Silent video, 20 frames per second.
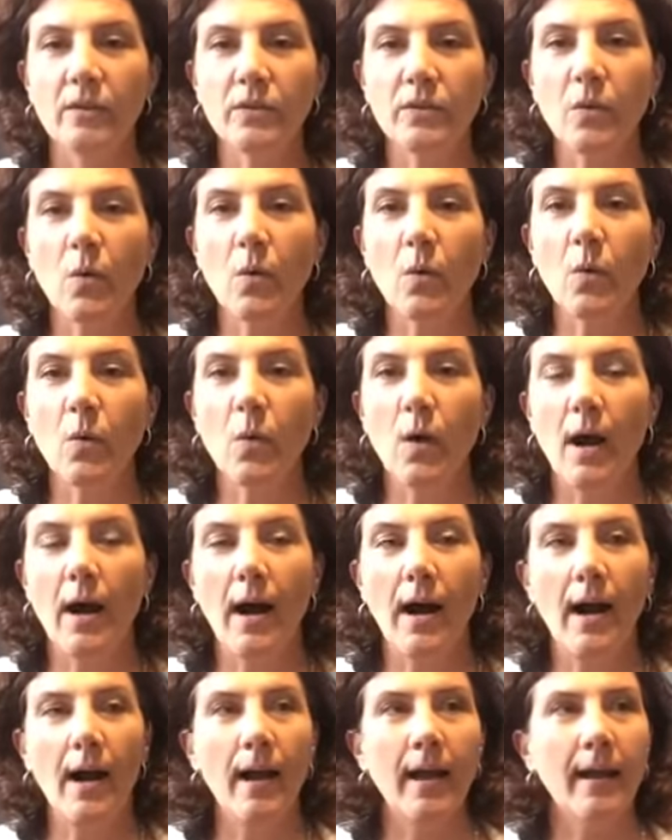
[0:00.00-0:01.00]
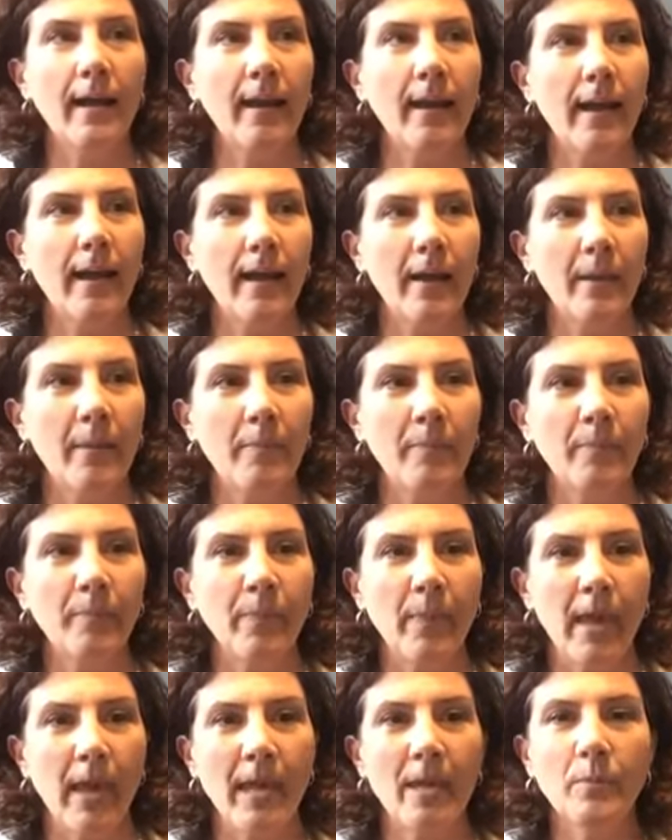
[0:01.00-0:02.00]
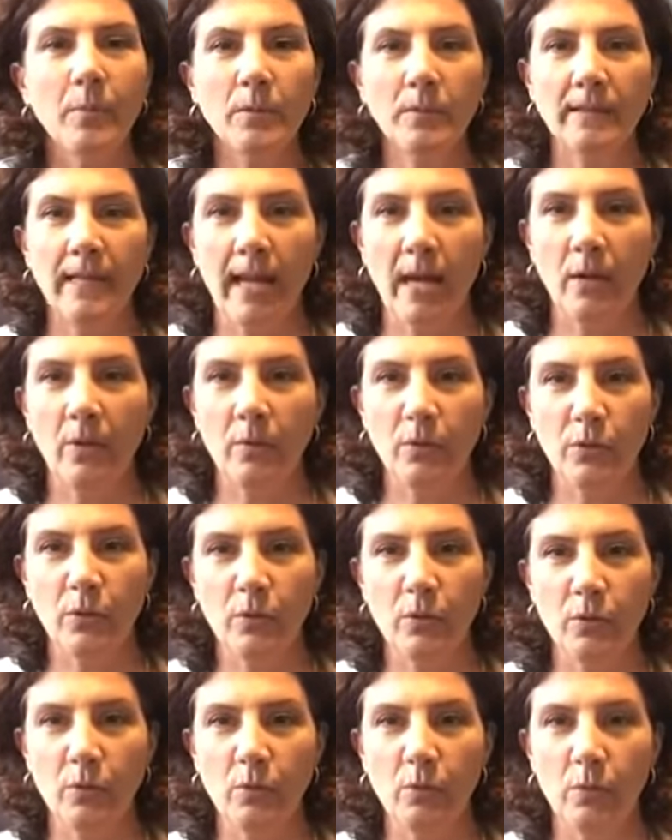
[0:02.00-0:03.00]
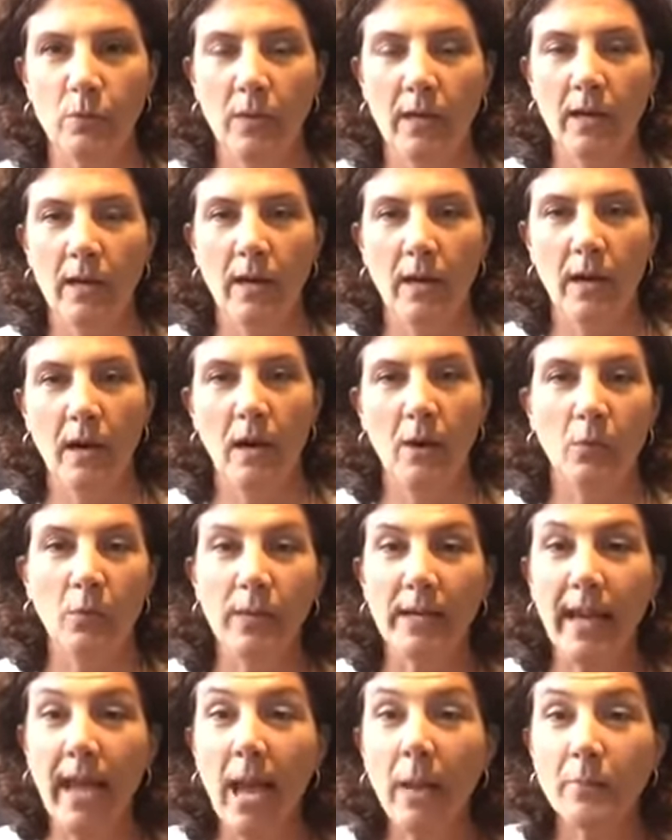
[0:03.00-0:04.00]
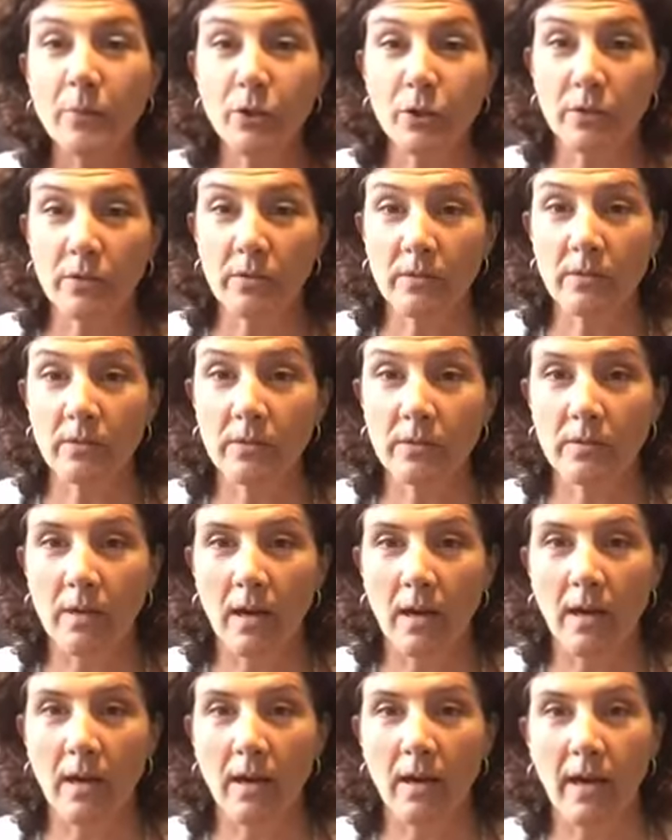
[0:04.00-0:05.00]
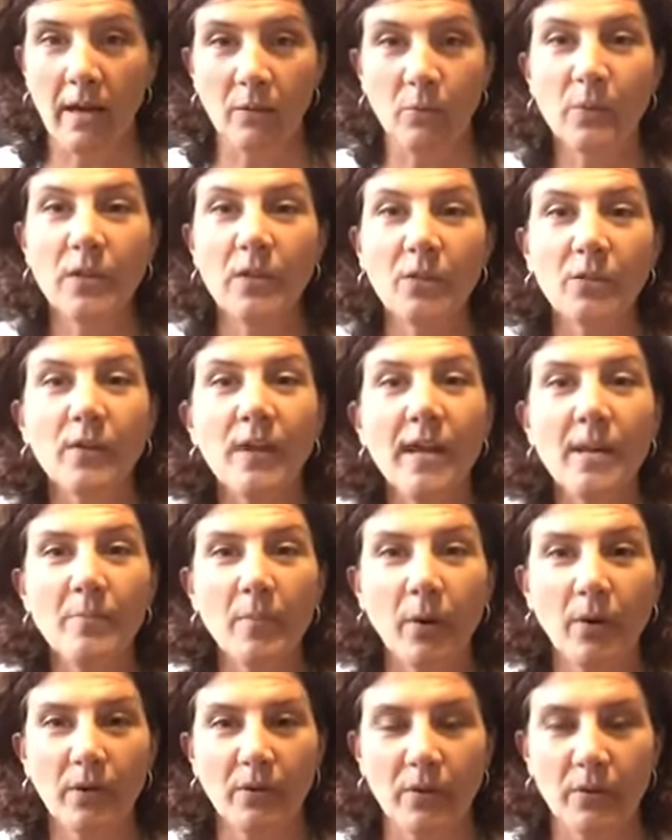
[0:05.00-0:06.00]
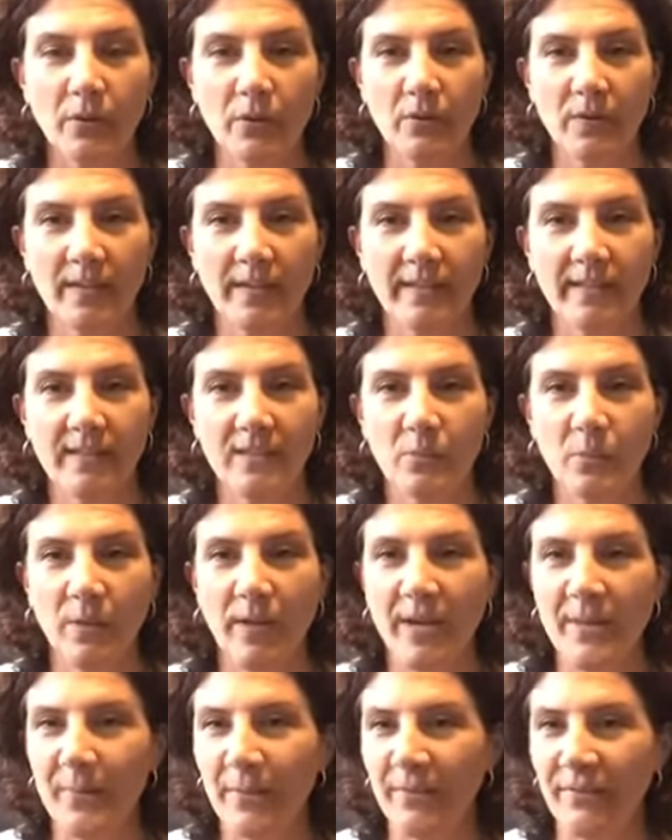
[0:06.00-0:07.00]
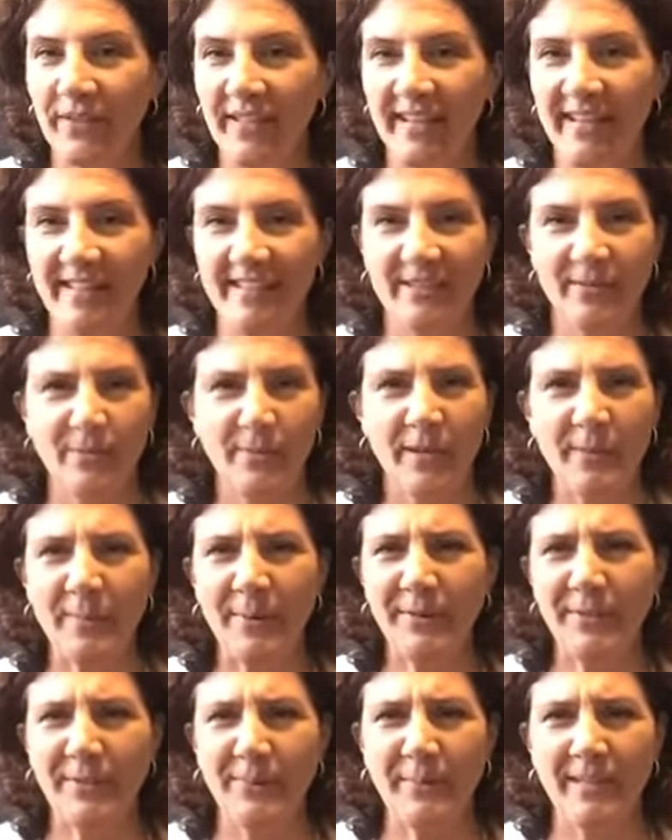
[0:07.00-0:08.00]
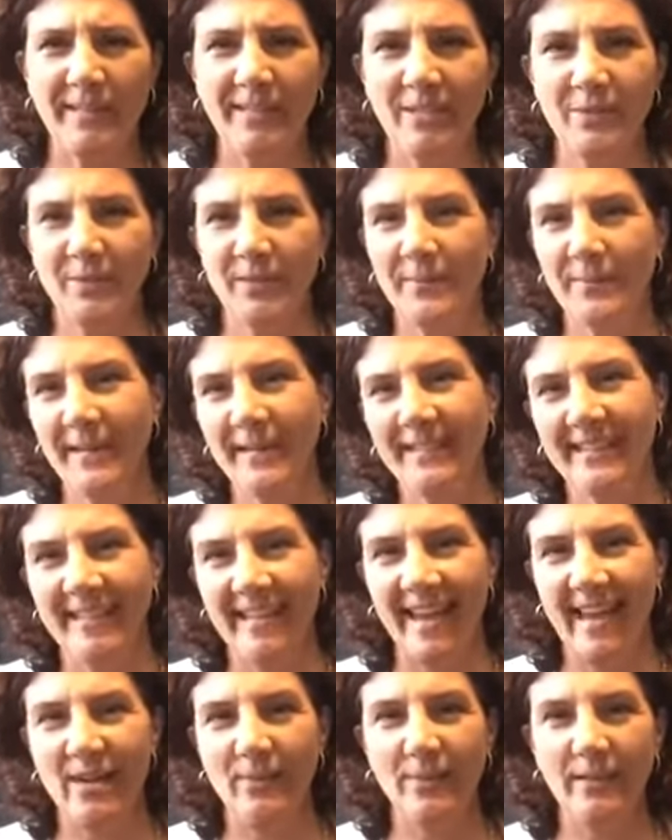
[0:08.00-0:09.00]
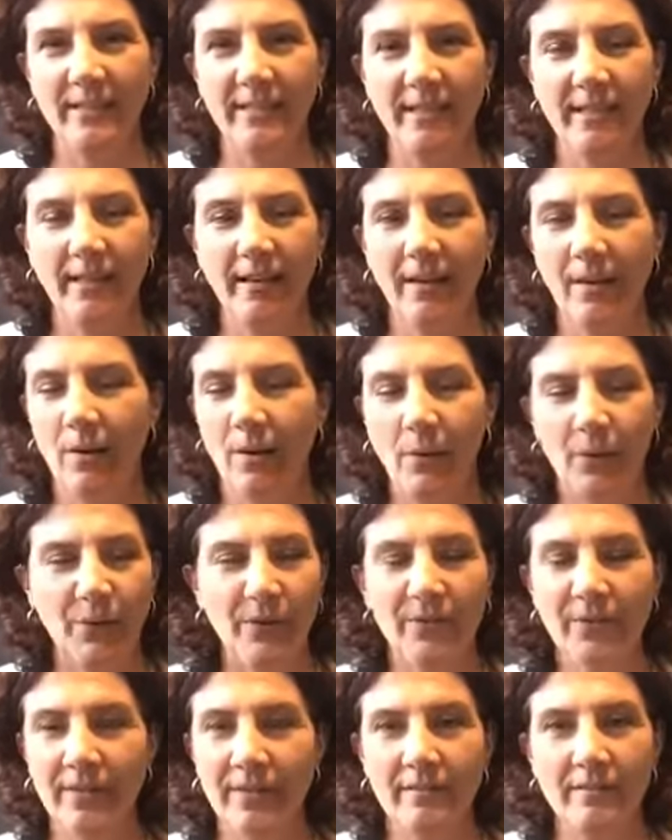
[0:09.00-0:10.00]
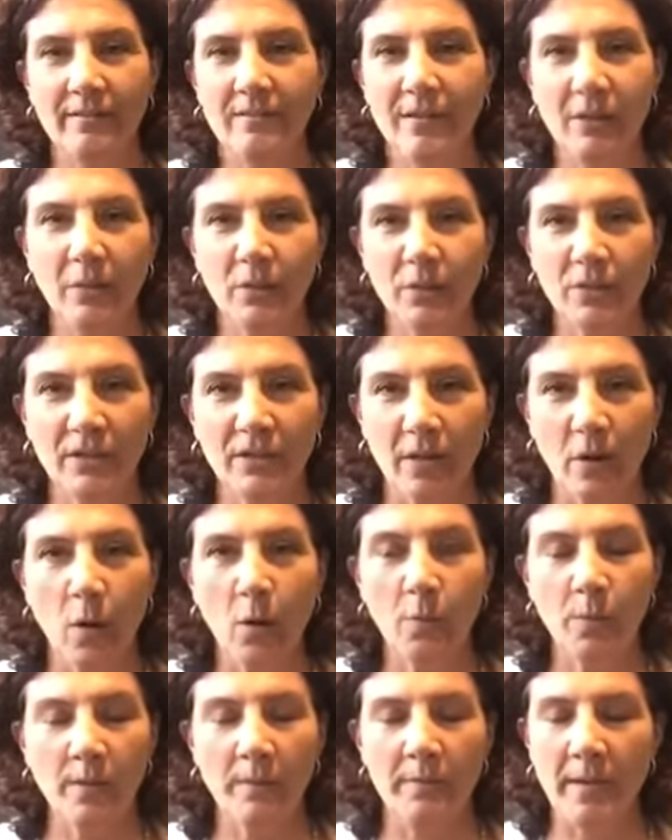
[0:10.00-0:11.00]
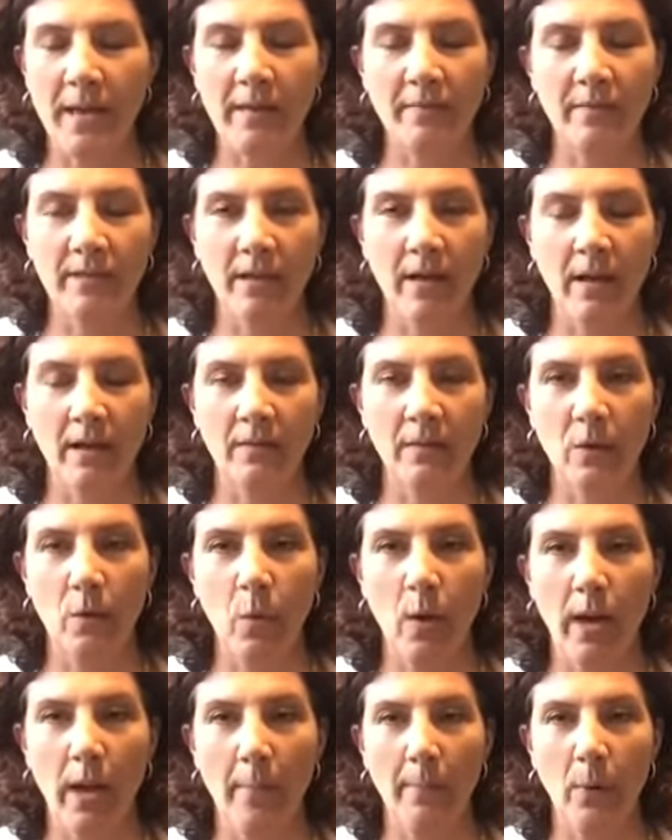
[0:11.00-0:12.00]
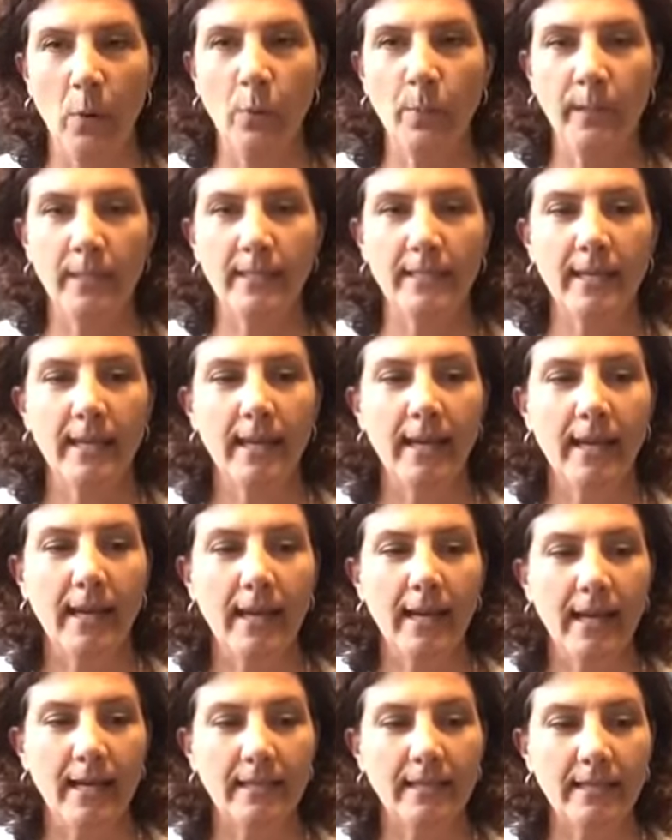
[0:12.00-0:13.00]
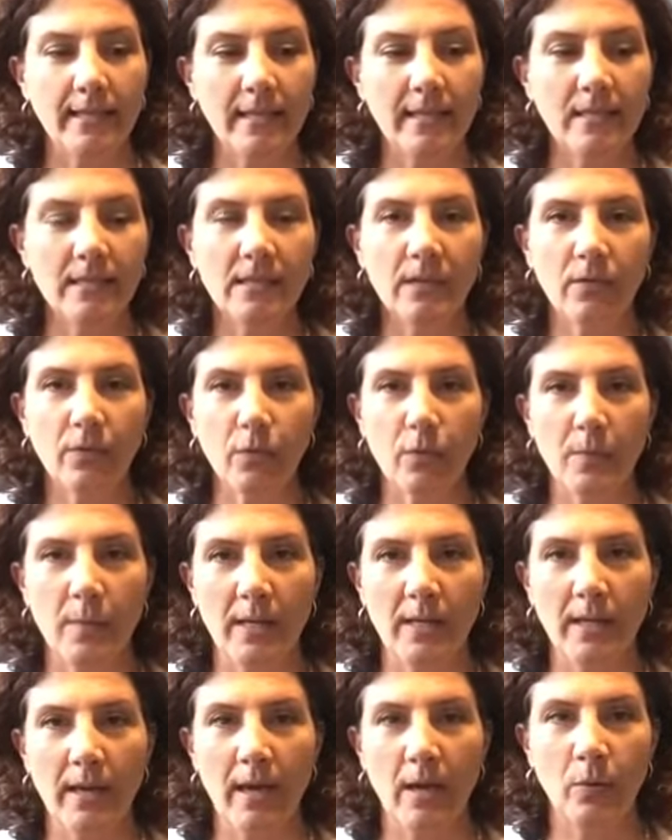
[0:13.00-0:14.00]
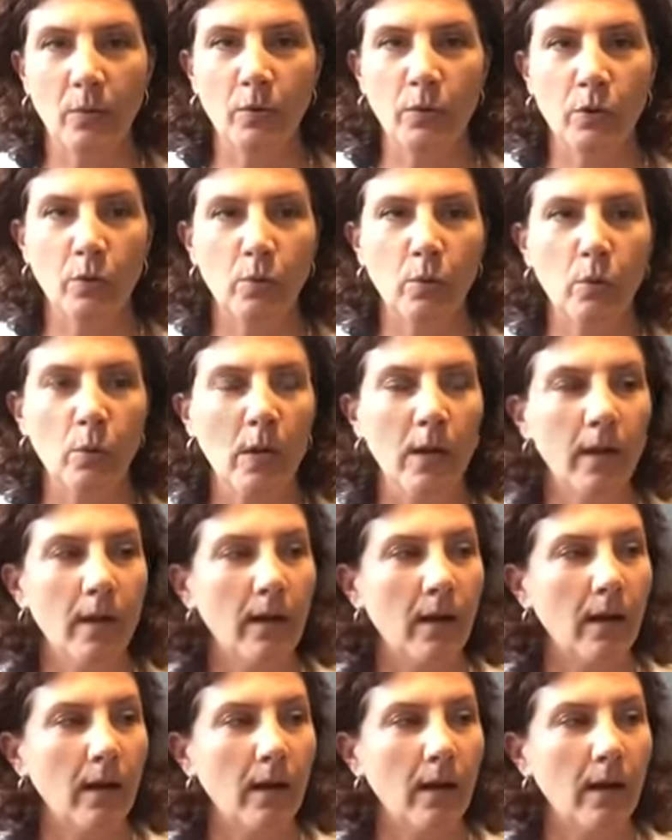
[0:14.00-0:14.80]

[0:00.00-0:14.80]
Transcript: So I am able now to recapture and recreate part of those feelings when I'm on vacation, when I'm on the beach, when I'm at the cabin, or even, you know, just at home when I'm having kind of a quiet moment, it's easy for me now to